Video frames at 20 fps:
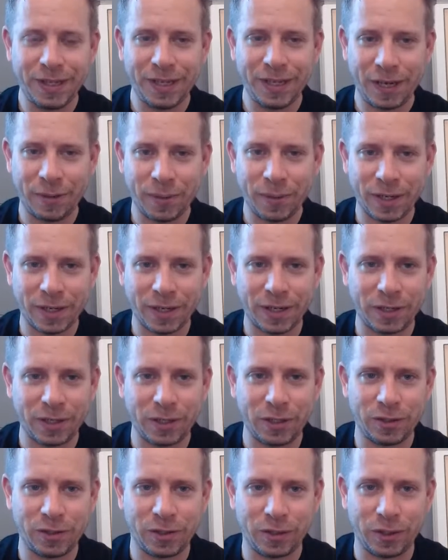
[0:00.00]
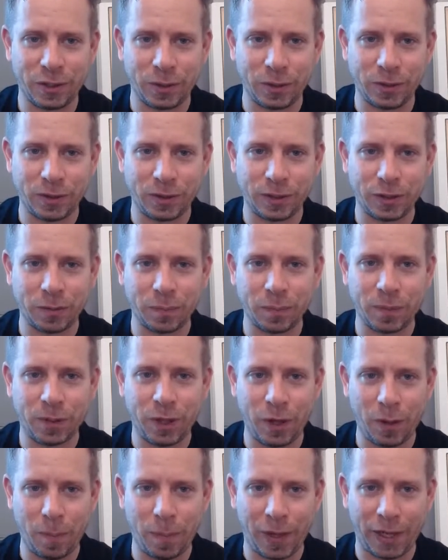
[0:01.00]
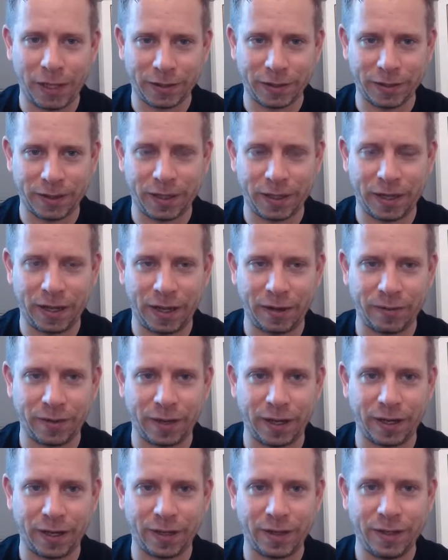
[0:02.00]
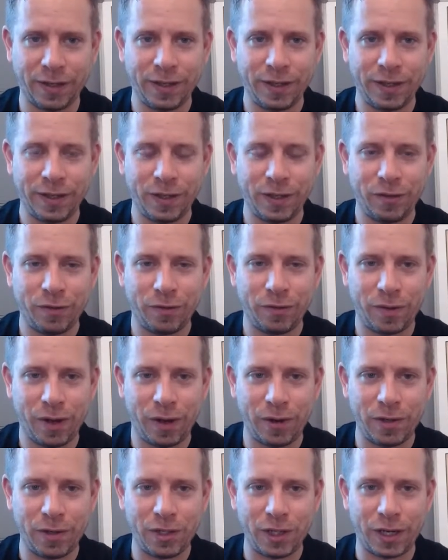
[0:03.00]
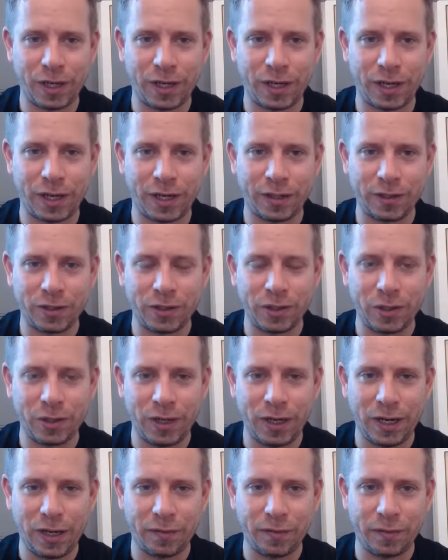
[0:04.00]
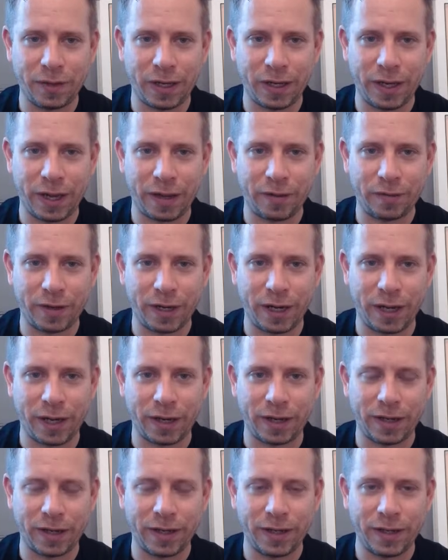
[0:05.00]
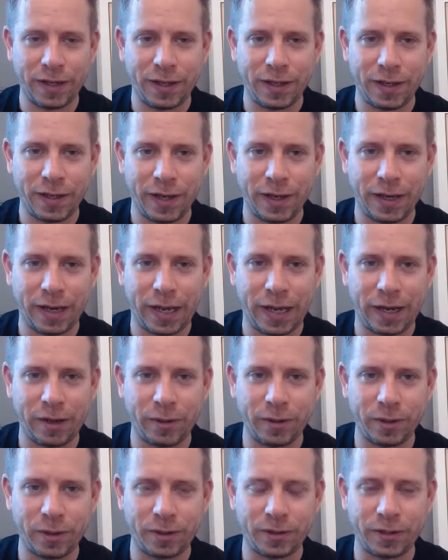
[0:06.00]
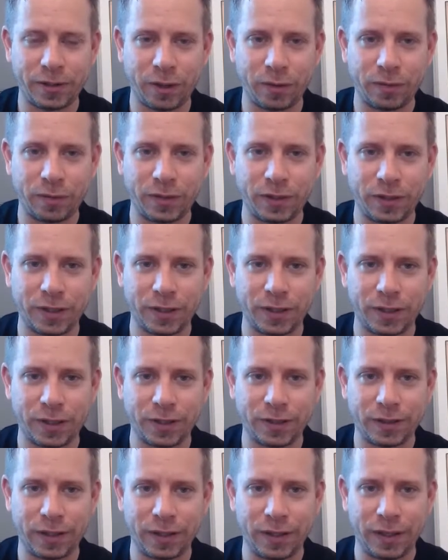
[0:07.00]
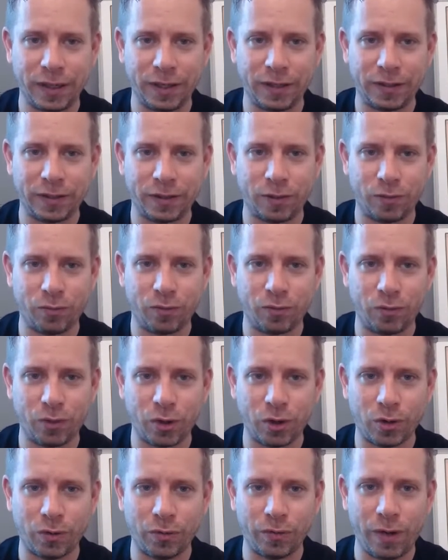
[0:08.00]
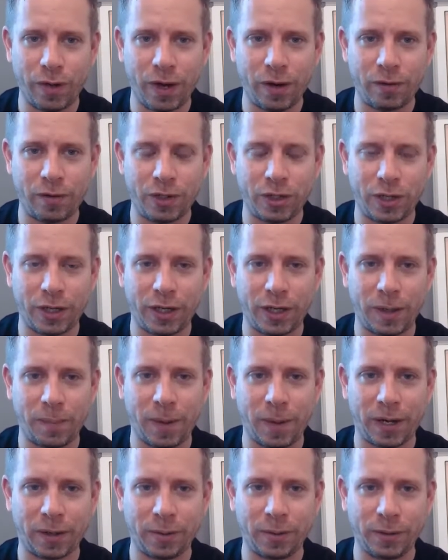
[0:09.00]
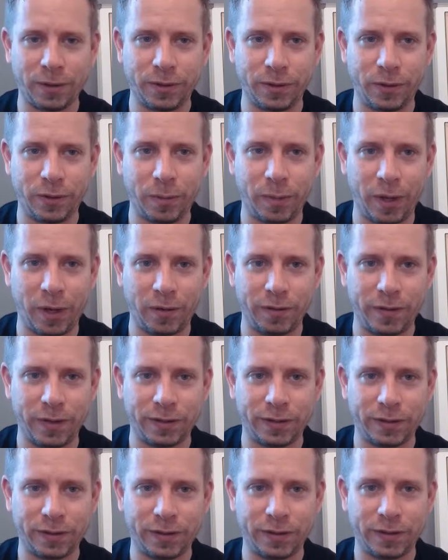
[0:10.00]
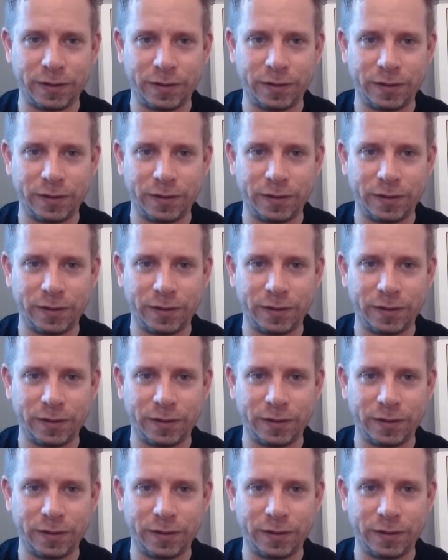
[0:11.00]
Now what I'd like you to do is just go back to the left leg. Very gently, as you lift the left leg, allow yourself to rock very gently backwards on the pelvis.